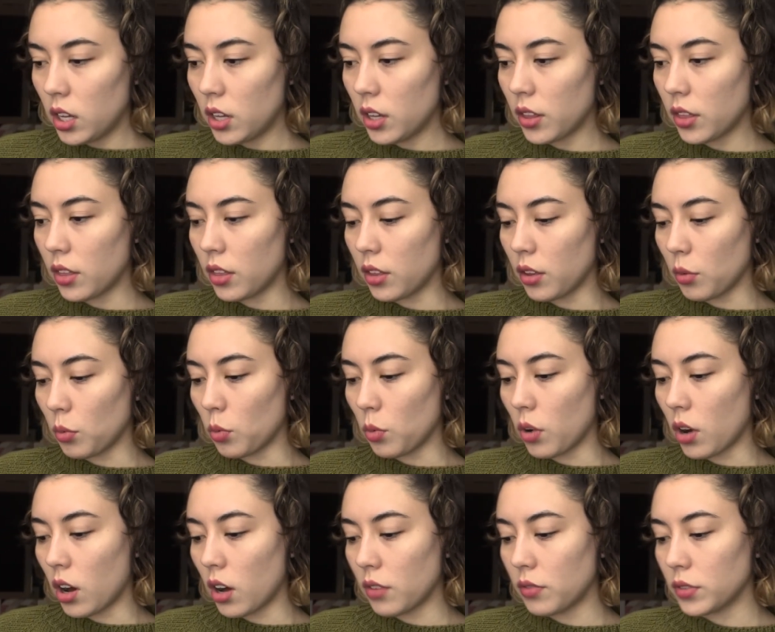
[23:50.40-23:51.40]
The
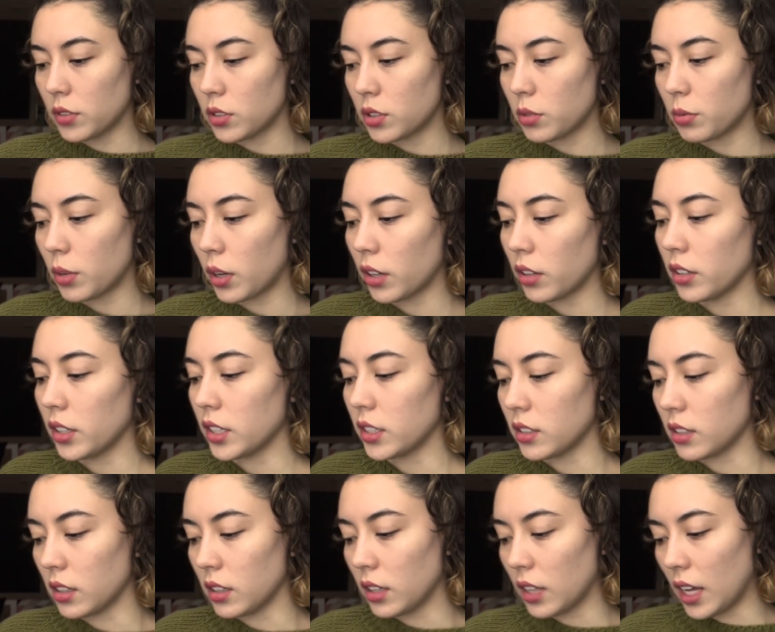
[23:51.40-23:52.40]
waffle sweater is
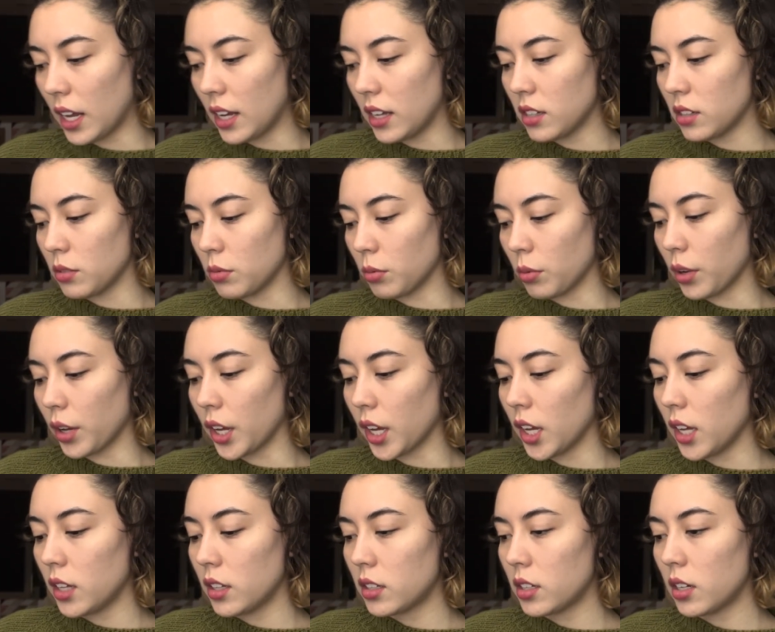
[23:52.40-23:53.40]
a lace
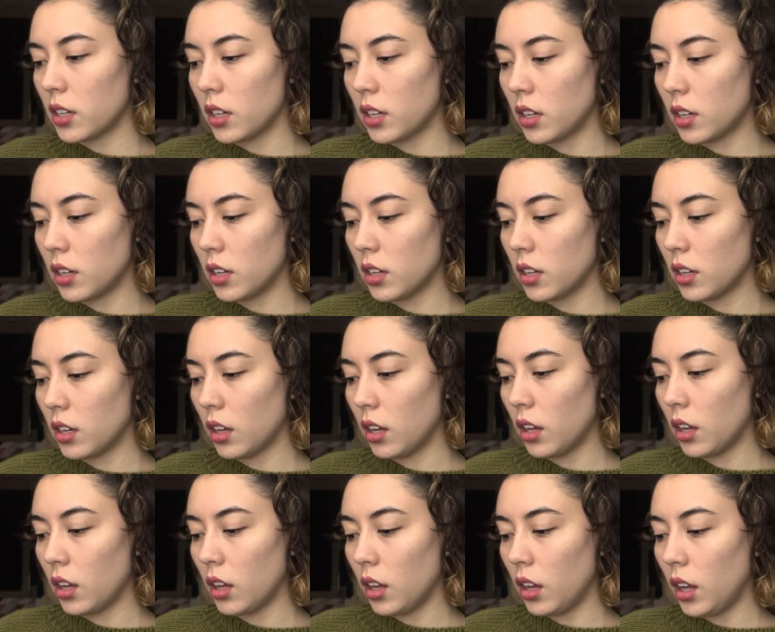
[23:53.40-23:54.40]
weight.
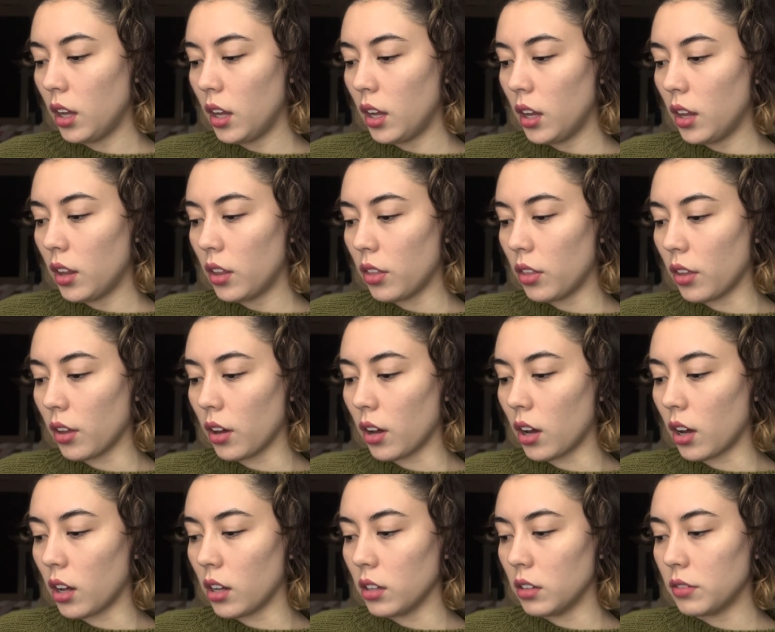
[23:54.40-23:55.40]
The
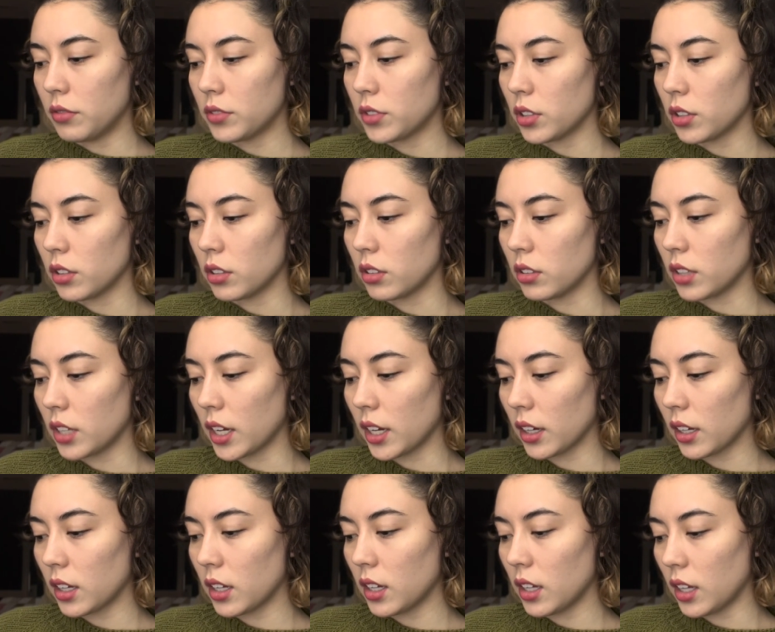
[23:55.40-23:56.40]
olive
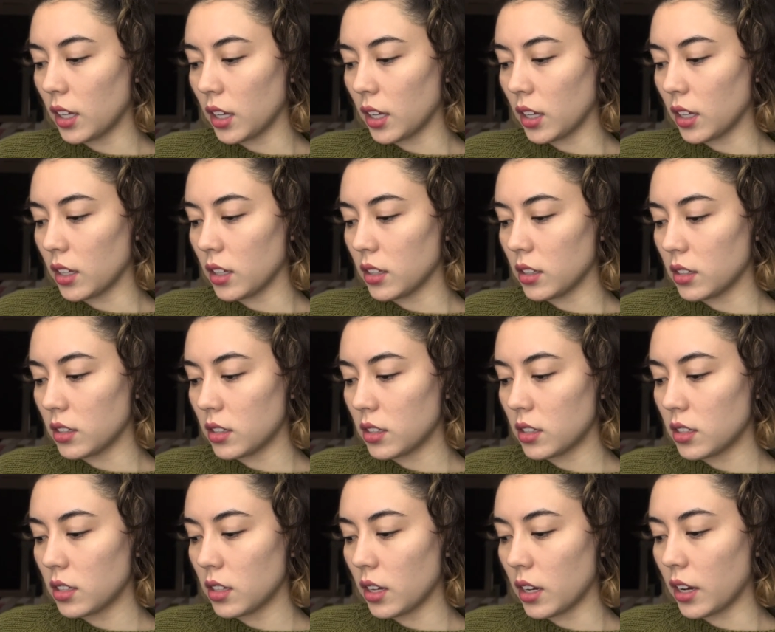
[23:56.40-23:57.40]
turtleneck
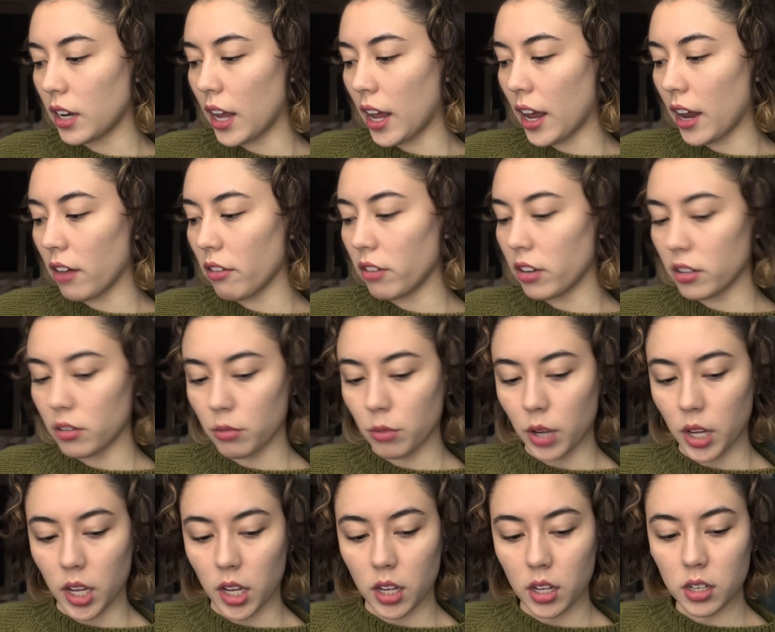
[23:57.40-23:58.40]
is an Aran
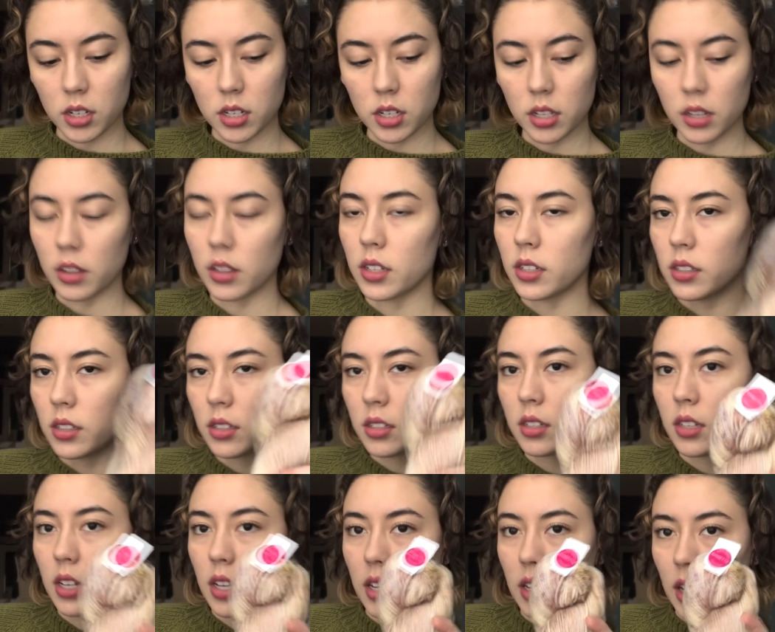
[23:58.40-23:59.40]
weight. This is
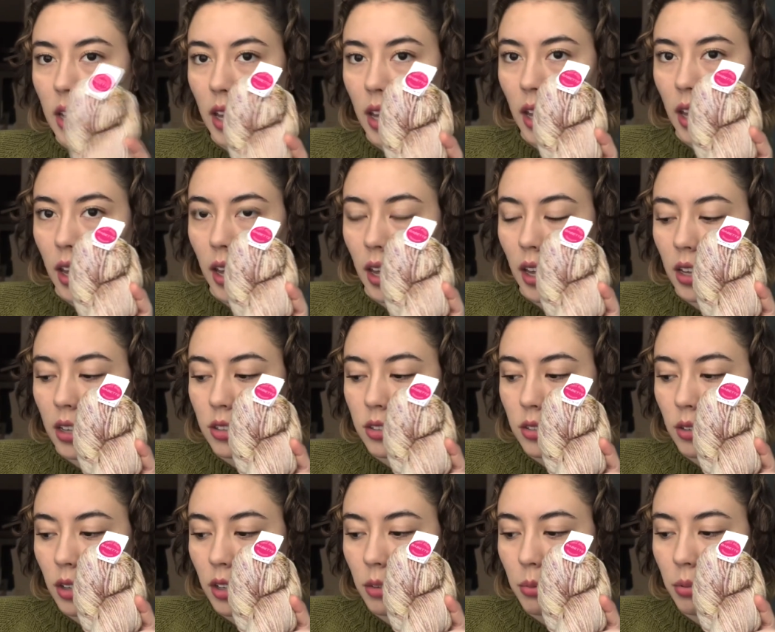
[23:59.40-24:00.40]
DK, so
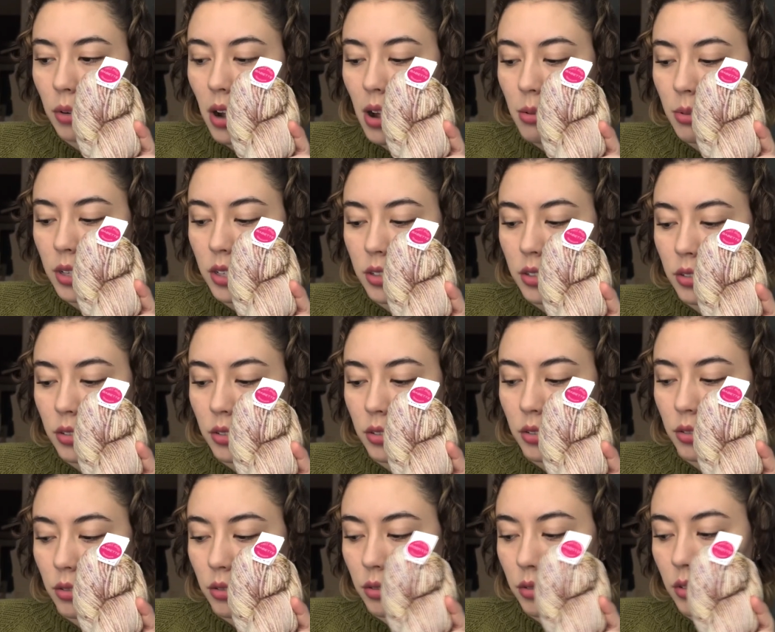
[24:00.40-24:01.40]
I could probably
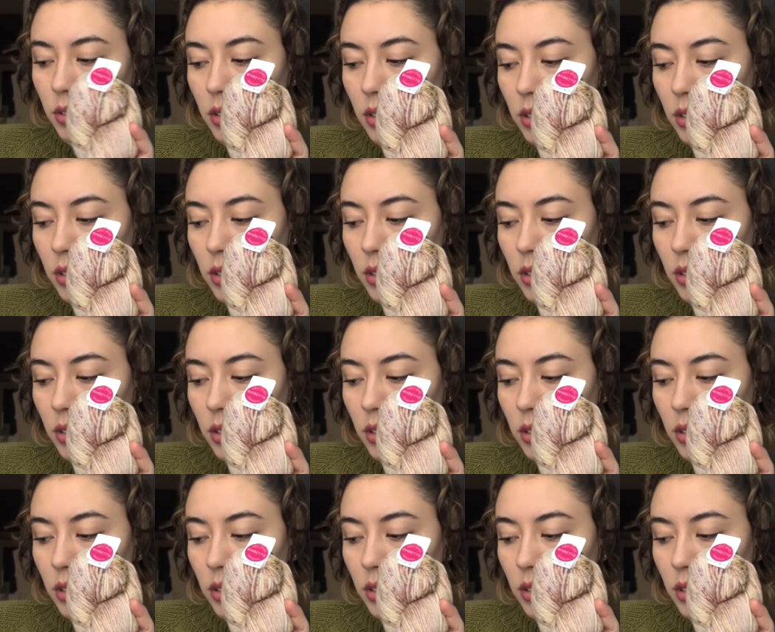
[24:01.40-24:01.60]
do